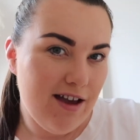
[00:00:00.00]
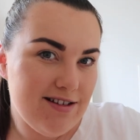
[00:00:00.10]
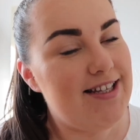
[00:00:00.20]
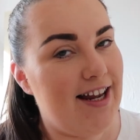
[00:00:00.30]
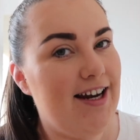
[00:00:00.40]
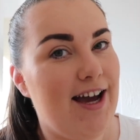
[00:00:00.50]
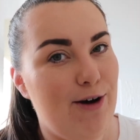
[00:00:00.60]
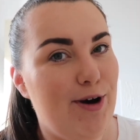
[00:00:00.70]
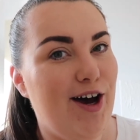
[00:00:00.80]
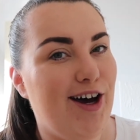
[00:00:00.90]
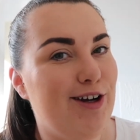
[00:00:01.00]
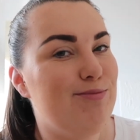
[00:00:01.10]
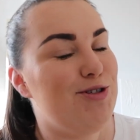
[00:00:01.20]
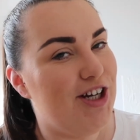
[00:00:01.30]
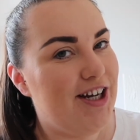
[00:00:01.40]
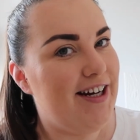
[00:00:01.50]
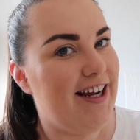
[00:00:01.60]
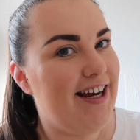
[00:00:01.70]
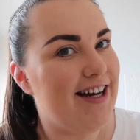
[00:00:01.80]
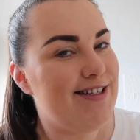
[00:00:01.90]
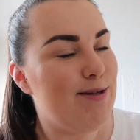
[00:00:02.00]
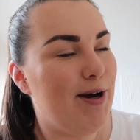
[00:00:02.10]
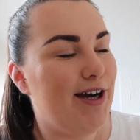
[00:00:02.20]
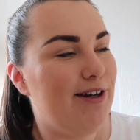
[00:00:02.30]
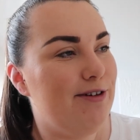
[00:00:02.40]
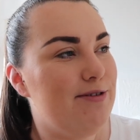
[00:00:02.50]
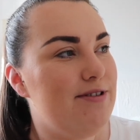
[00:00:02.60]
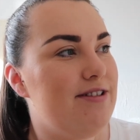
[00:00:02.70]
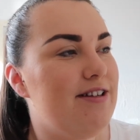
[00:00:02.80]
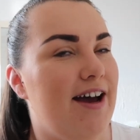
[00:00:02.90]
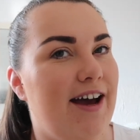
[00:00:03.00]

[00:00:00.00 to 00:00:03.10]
selling our home journey, I suppose.